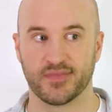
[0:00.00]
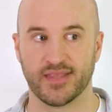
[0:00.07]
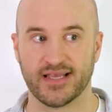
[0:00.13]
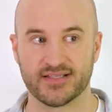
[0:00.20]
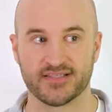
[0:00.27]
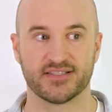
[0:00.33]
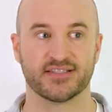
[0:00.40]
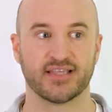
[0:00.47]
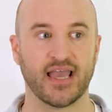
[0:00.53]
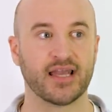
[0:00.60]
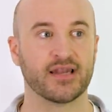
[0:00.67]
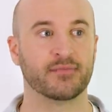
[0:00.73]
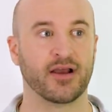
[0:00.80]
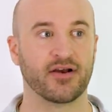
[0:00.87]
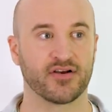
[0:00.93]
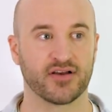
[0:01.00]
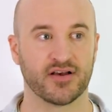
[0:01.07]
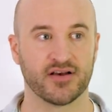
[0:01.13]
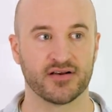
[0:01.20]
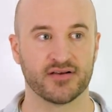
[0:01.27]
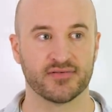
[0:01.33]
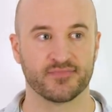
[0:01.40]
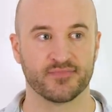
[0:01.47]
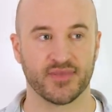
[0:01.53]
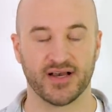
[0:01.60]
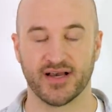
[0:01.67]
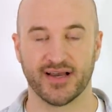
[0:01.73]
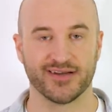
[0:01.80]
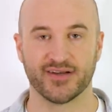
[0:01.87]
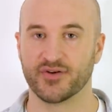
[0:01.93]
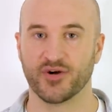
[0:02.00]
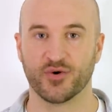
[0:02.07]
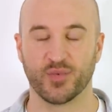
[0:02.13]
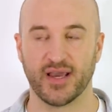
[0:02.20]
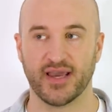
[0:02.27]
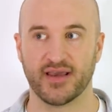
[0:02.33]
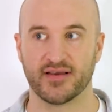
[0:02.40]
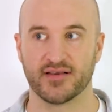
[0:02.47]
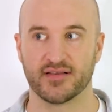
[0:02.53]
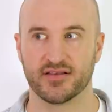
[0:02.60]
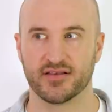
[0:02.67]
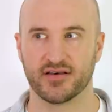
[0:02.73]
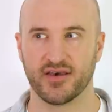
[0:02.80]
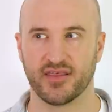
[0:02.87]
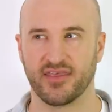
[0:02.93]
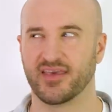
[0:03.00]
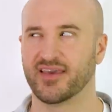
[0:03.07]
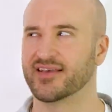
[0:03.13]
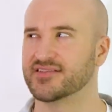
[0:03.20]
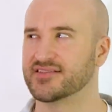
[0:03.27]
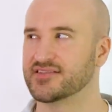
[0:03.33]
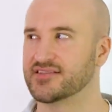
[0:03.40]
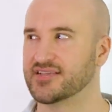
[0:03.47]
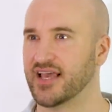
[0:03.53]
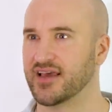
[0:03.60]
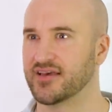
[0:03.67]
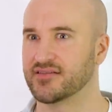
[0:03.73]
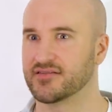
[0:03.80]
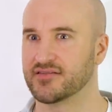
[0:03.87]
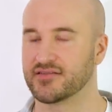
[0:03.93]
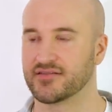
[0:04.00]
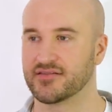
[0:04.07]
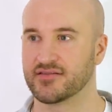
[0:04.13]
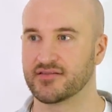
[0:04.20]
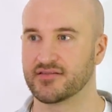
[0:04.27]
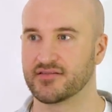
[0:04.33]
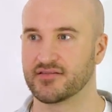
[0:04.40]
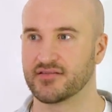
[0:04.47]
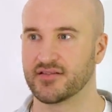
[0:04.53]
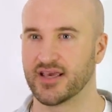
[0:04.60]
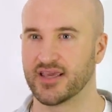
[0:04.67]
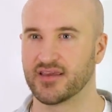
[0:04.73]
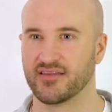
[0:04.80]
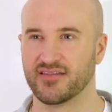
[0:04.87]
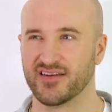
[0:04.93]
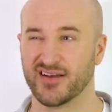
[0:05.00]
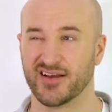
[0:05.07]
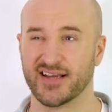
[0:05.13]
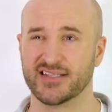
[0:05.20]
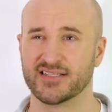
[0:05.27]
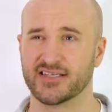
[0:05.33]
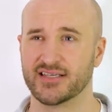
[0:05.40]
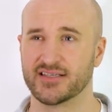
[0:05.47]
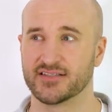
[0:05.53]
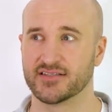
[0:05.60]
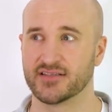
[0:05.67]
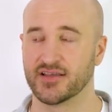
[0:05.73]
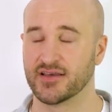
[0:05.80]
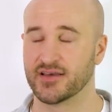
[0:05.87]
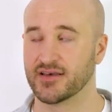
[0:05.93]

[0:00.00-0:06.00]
It's set in America. I don't know where. I think it's set like in the 90s.